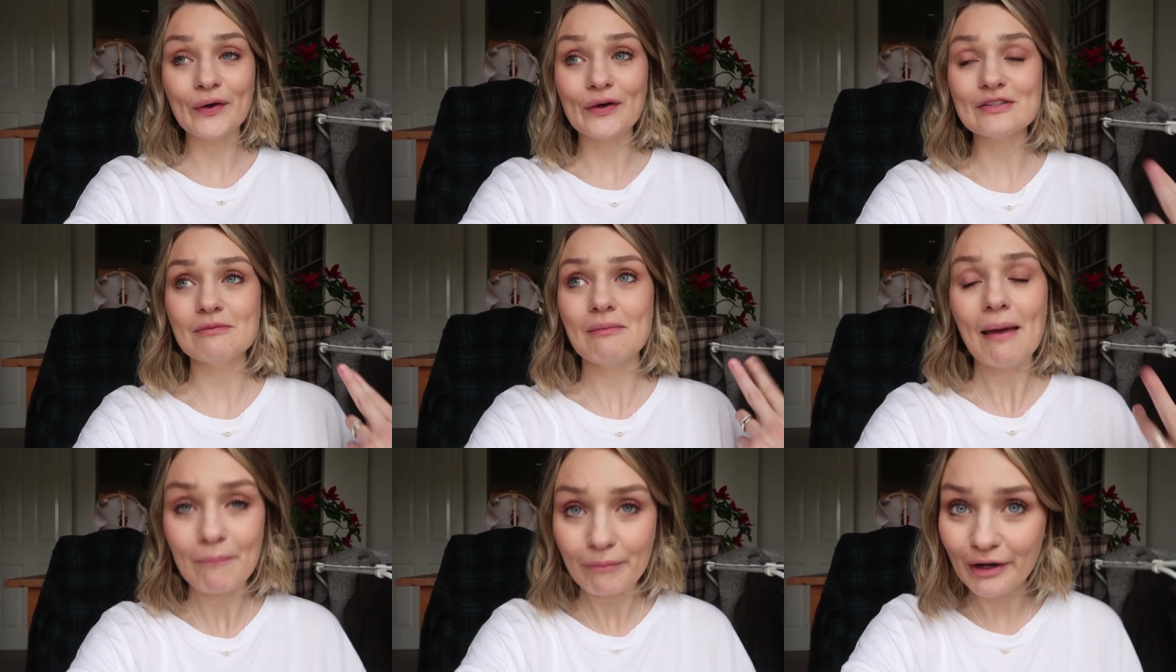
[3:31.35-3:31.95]
got
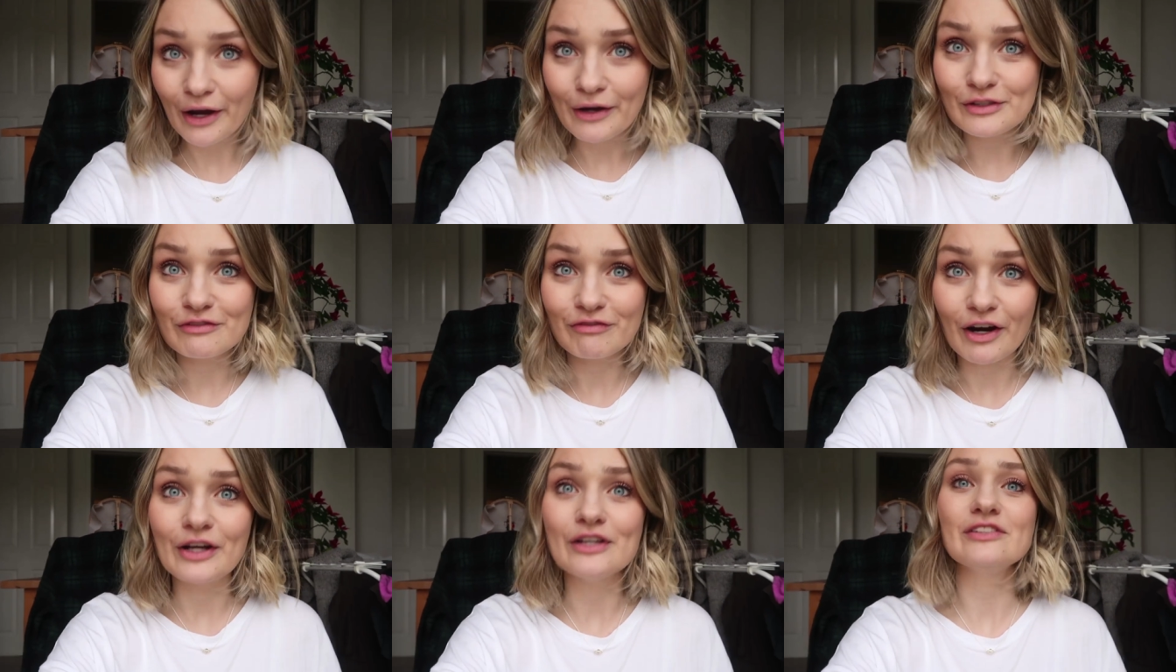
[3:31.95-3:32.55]
some embryos
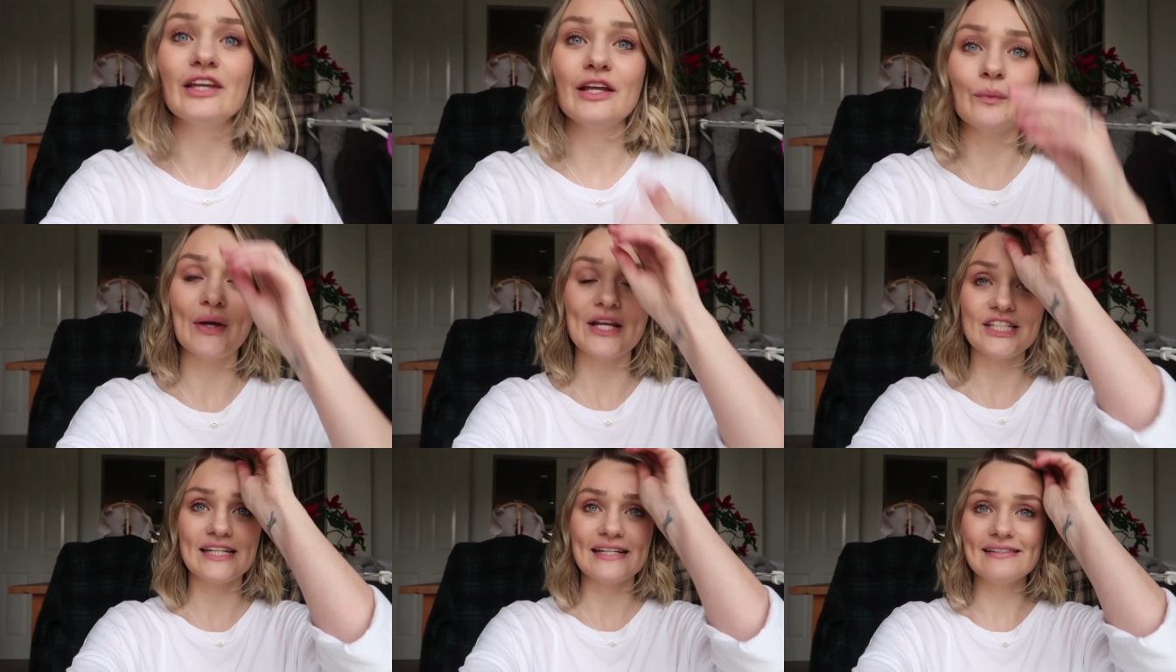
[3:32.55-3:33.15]
frozen,
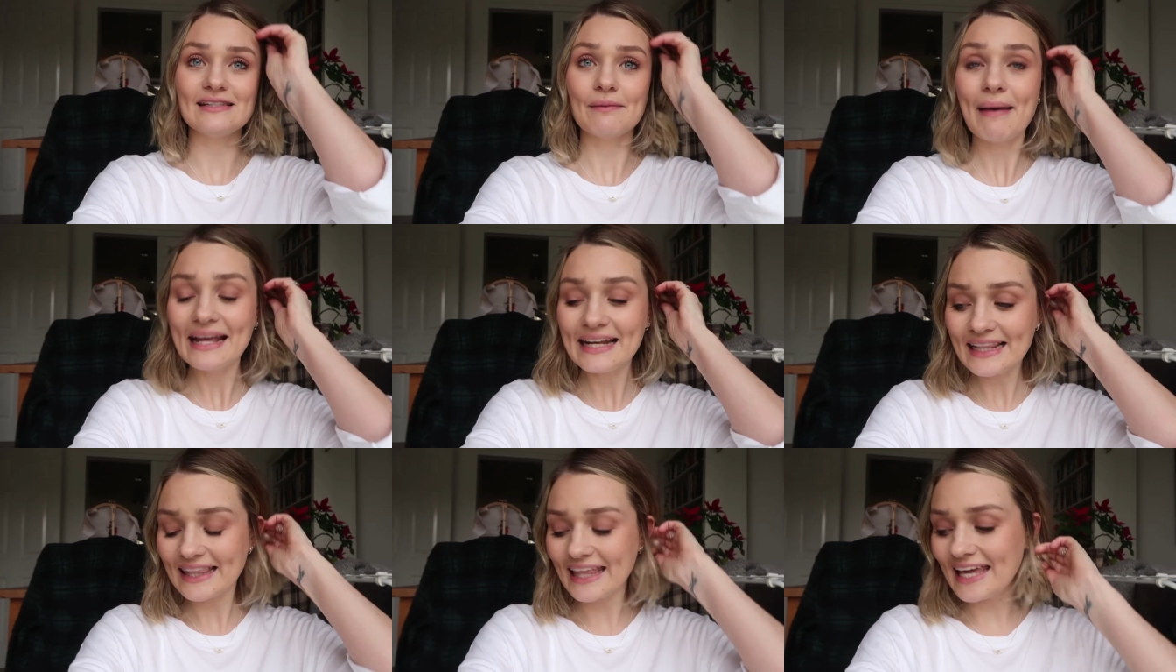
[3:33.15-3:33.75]
which is the
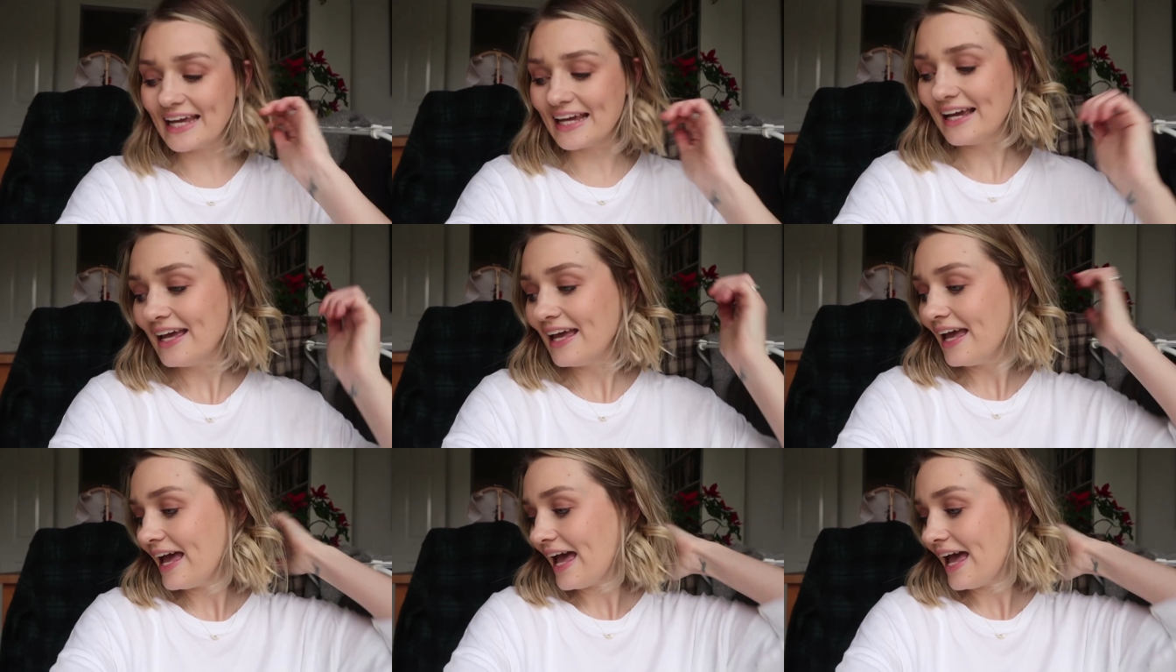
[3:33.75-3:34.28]
main thing.